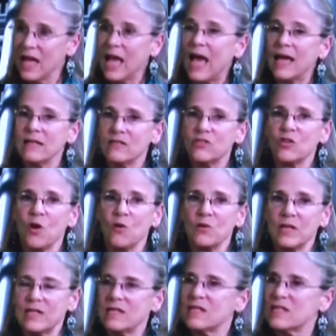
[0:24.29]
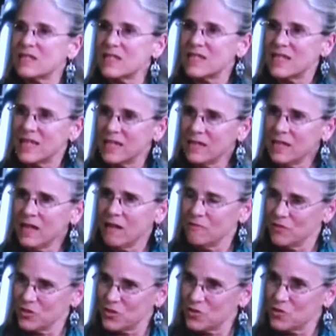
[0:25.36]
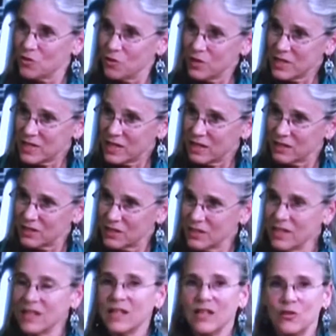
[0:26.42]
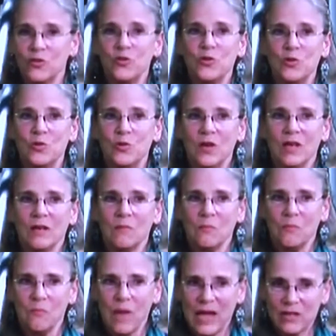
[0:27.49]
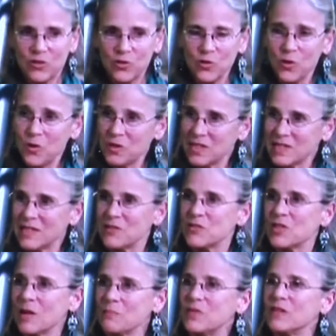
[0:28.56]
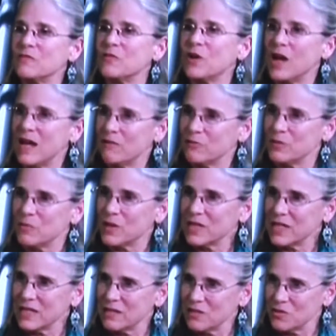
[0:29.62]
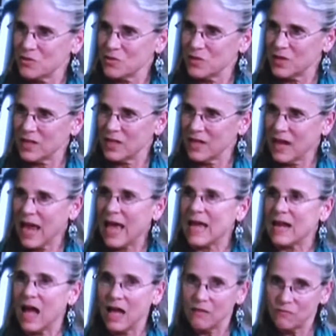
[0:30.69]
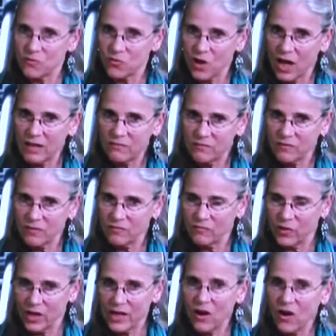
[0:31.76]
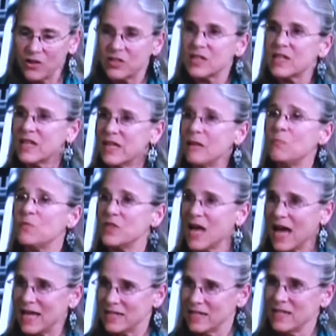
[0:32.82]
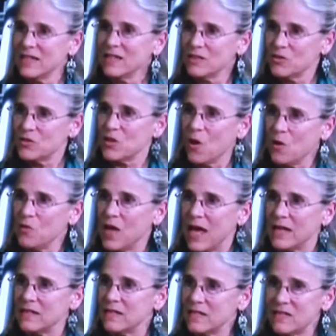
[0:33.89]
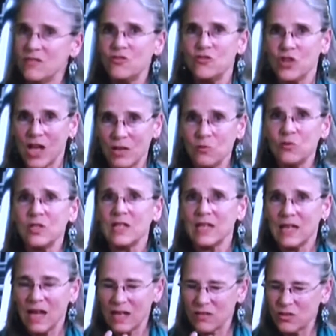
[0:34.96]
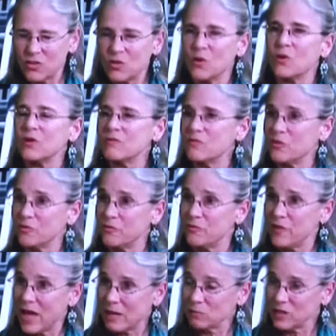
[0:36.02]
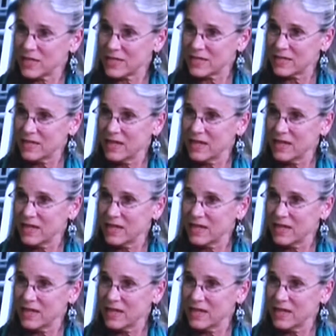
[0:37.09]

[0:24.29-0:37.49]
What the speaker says: And so it's the skill of the storyteller to make sure that there's something for everybody in the story. And I've tried very hard to keep that so that this is genuinely a story for families.